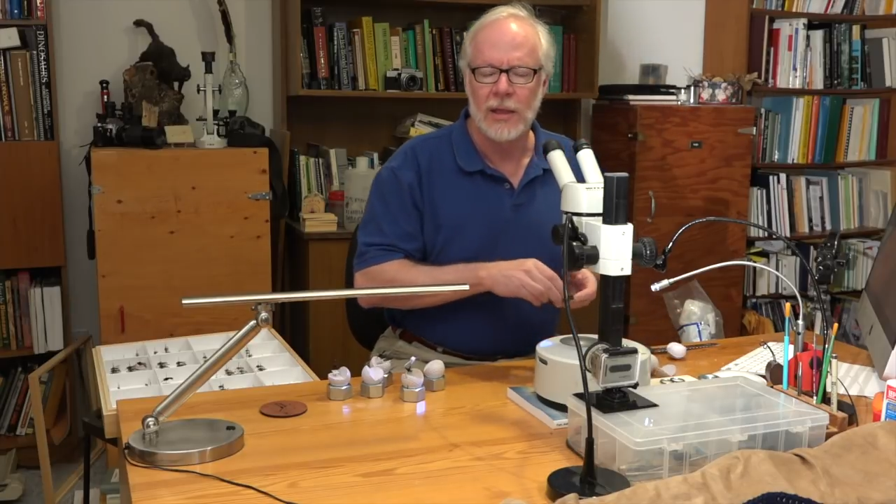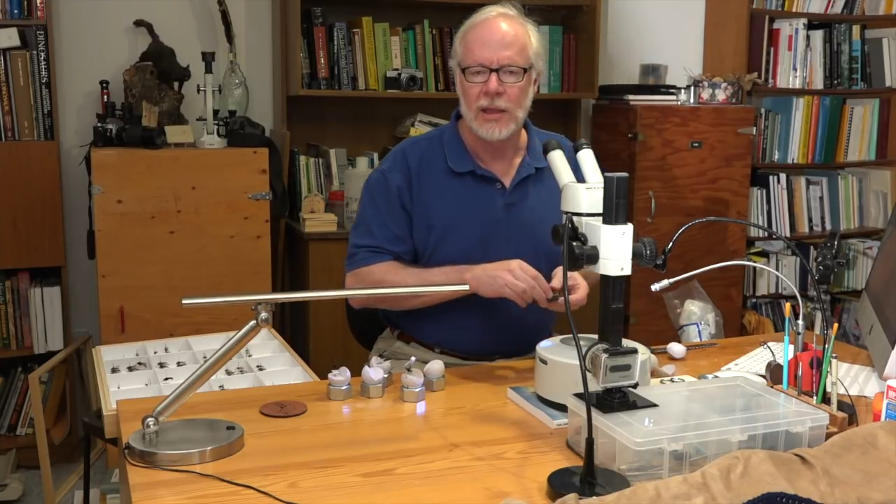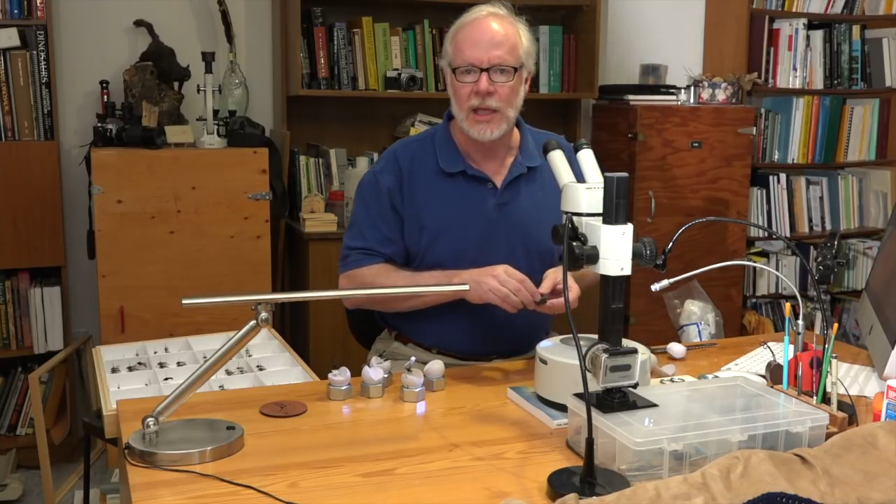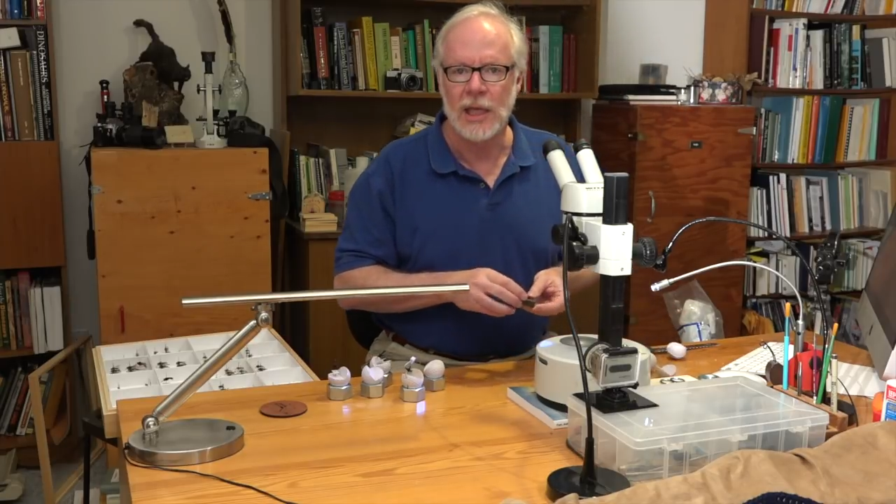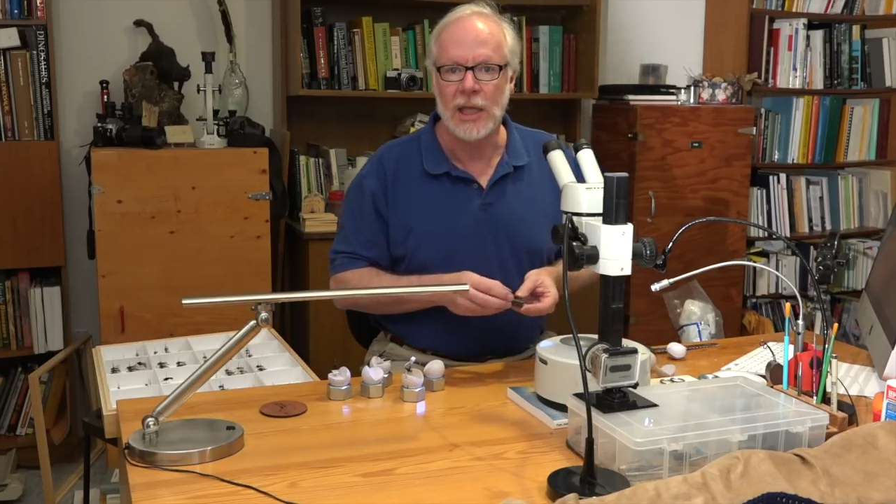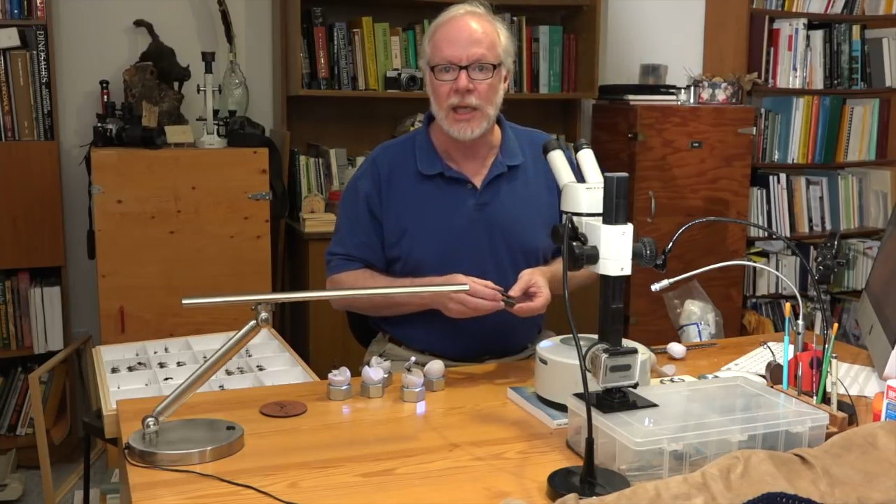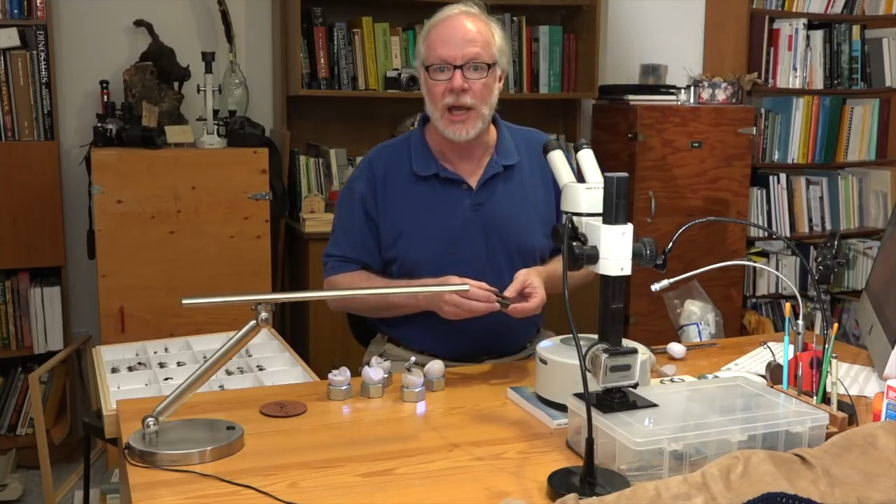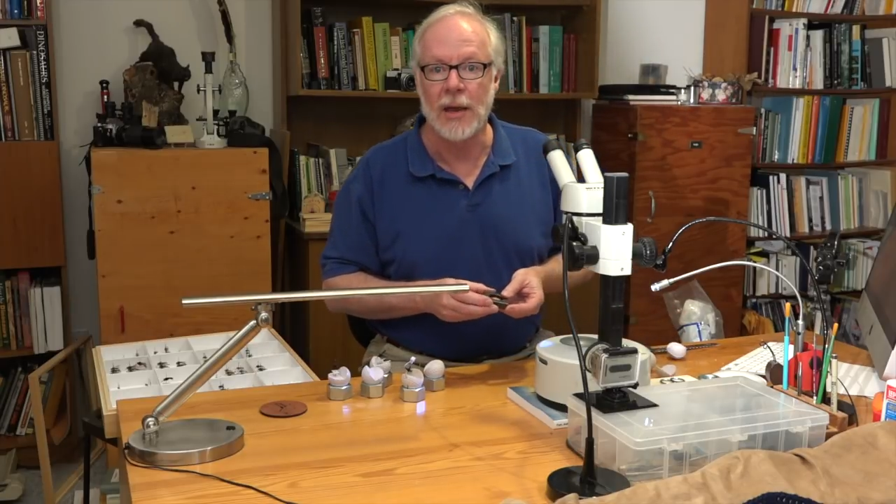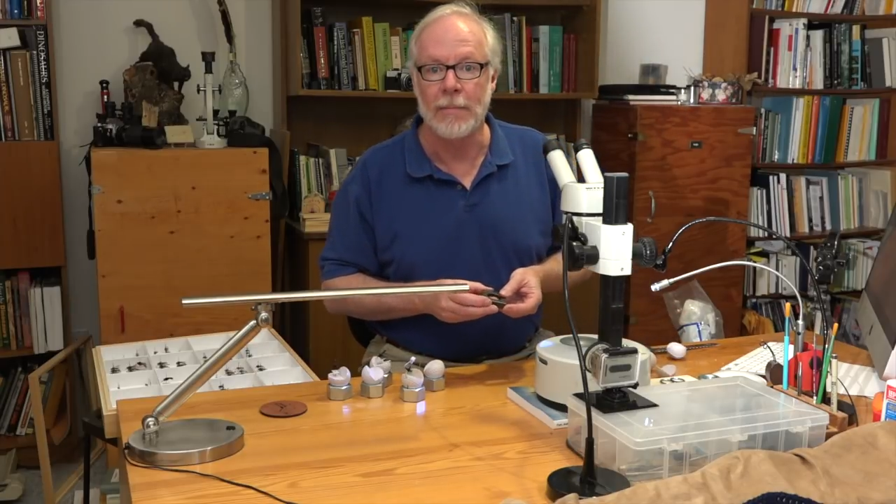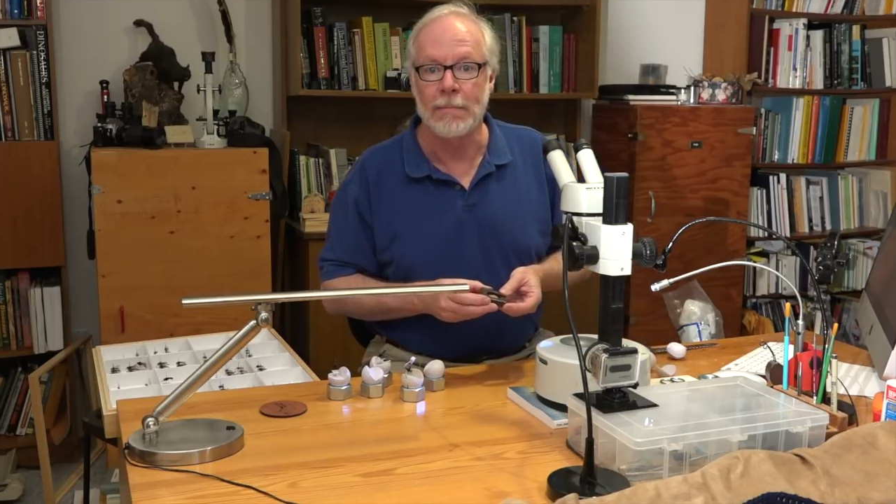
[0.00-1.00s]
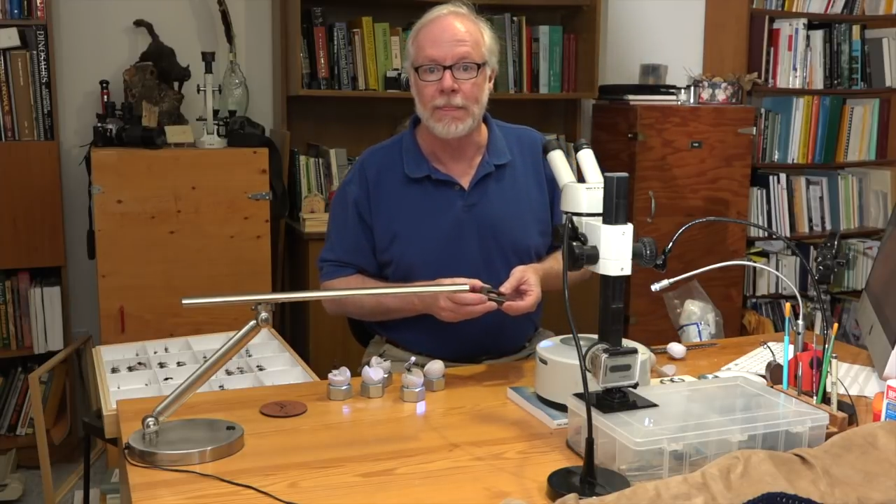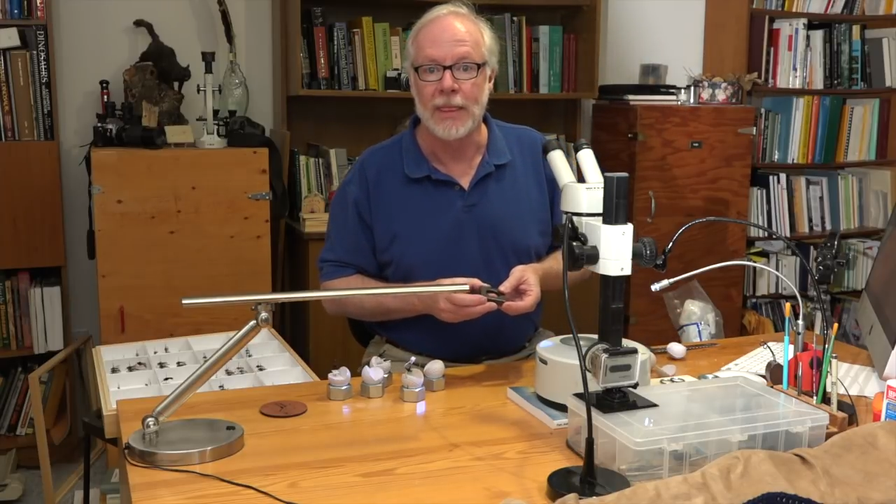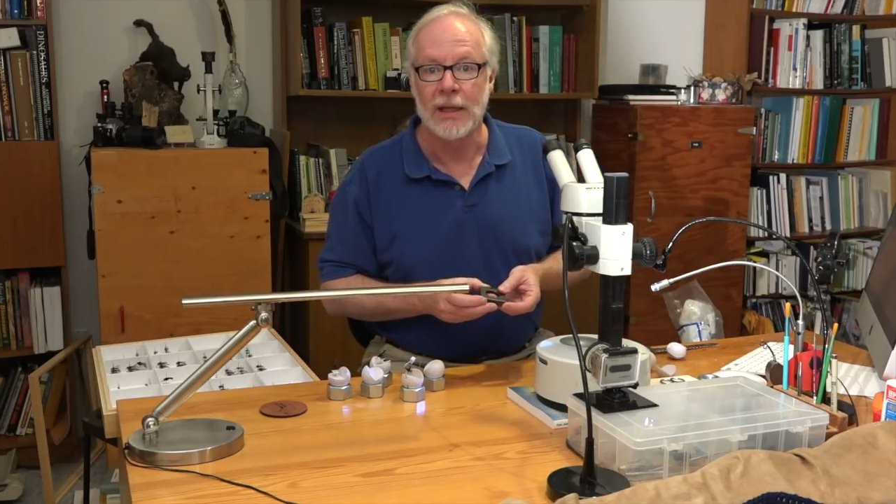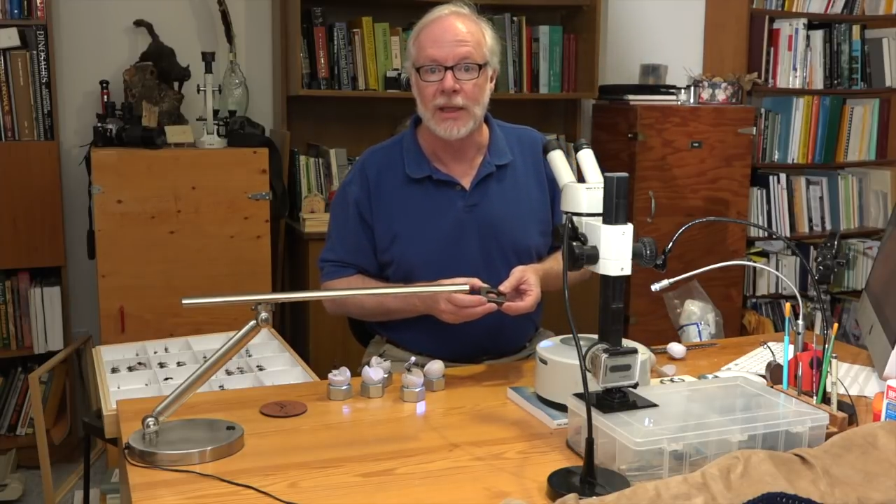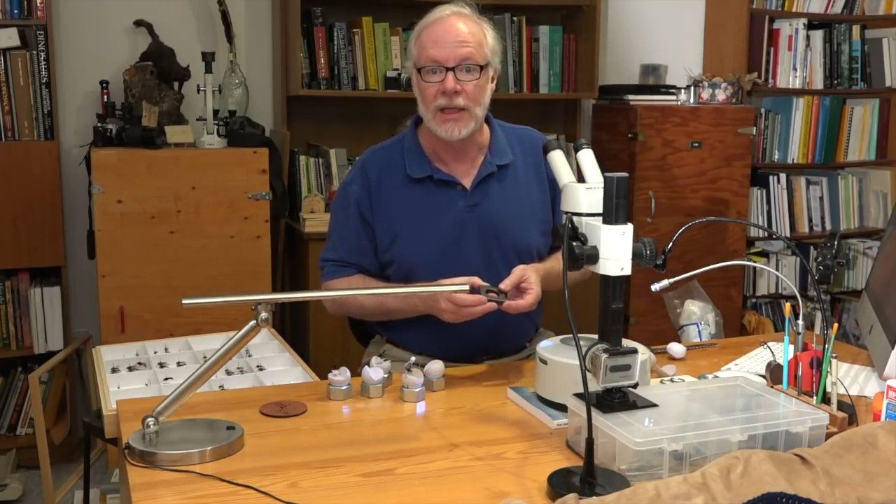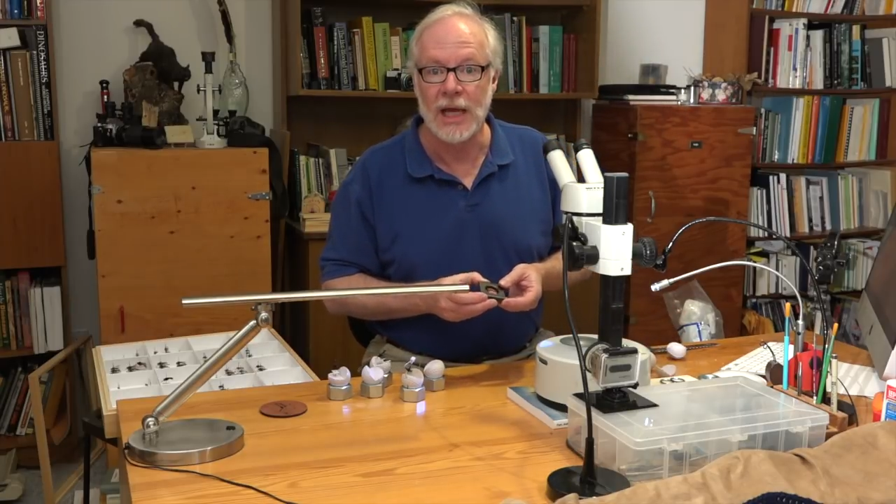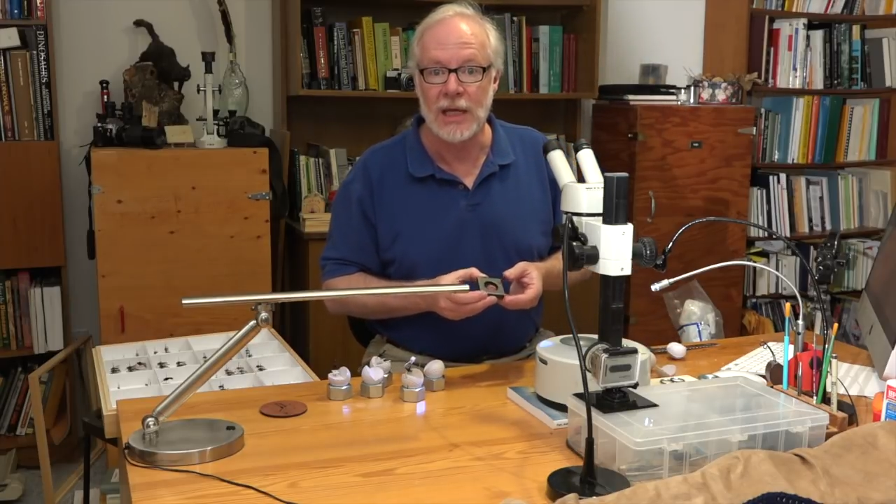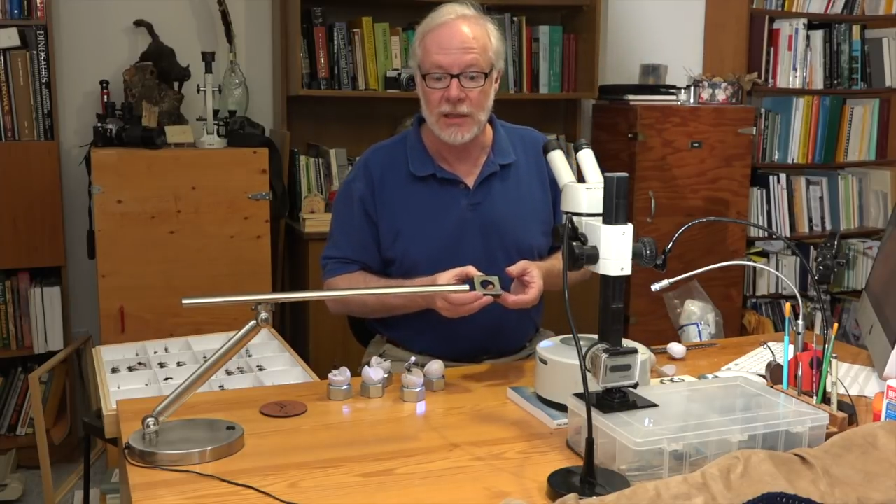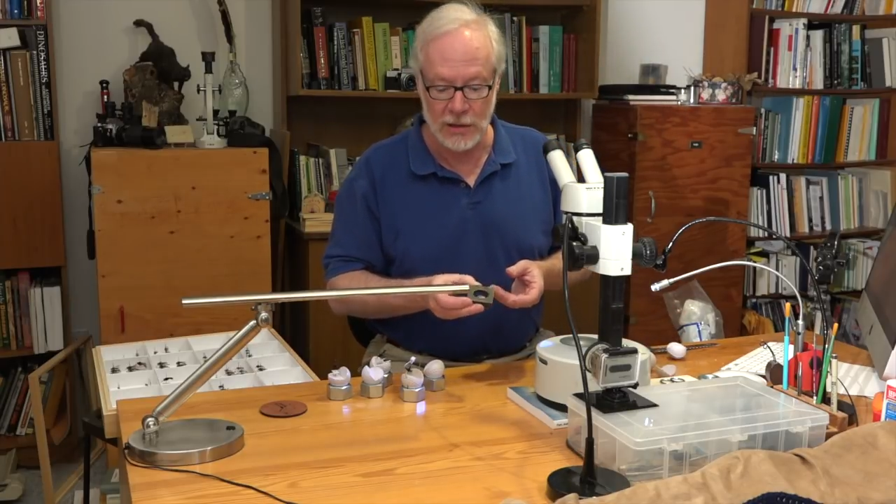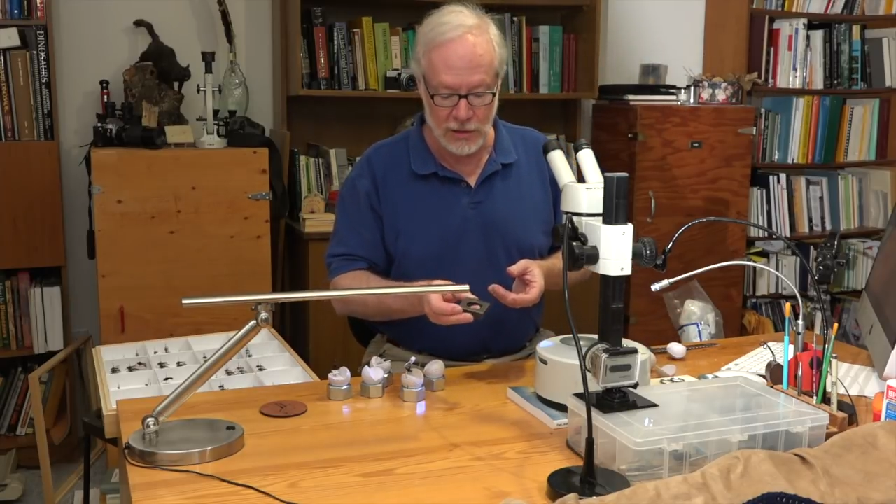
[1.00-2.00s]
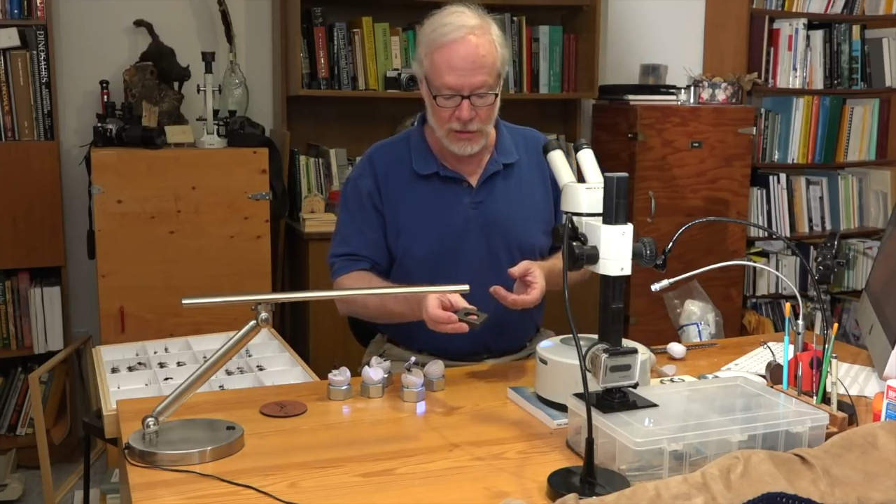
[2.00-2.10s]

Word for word: the um, the nut,